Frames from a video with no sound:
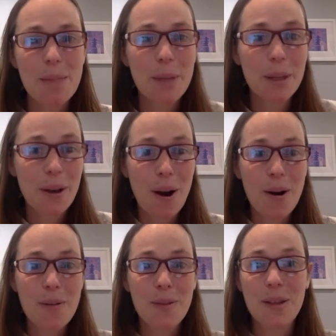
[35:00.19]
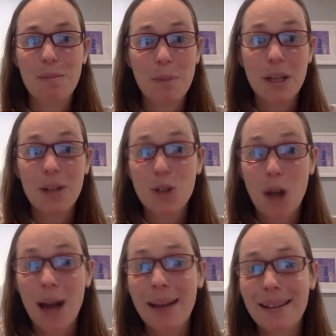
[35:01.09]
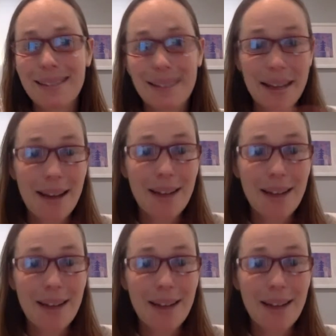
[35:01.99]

but there are these big giants like